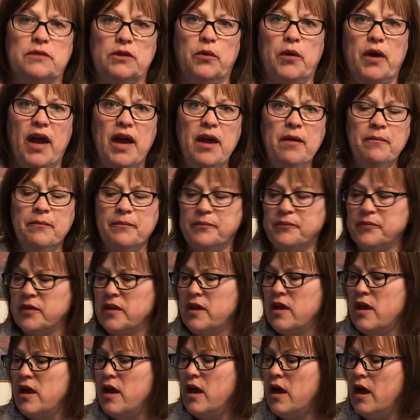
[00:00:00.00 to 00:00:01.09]
Okay?
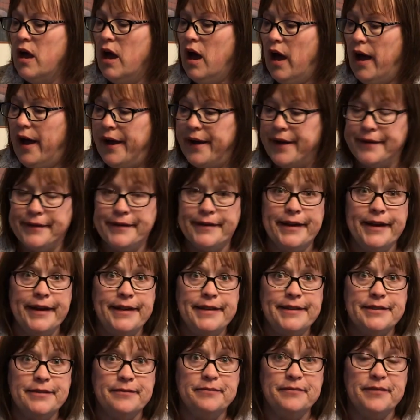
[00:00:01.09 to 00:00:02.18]
All
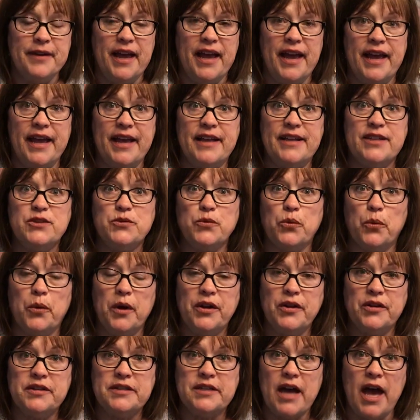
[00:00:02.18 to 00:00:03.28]
right, it's
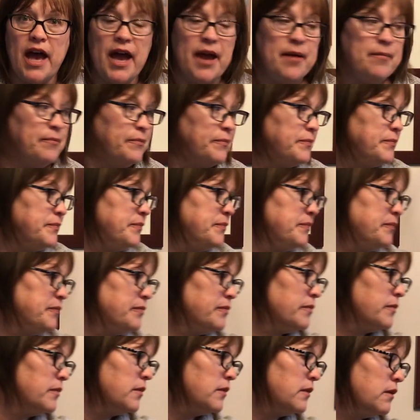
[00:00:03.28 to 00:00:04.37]
riddle time.
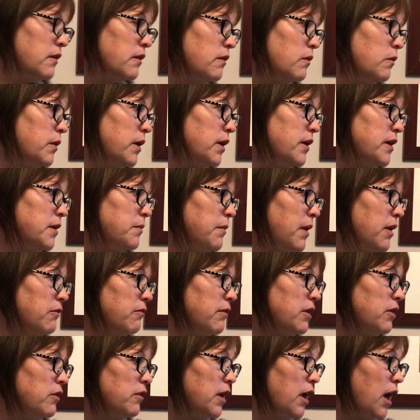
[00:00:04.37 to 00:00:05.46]
Where did my
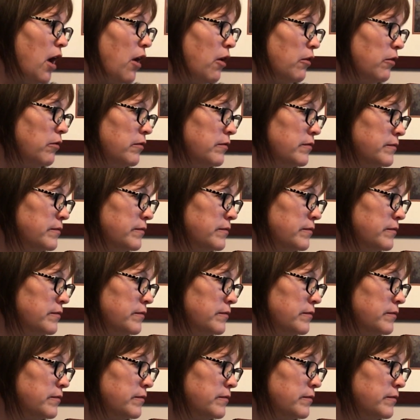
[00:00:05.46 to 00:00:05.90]
riddle go?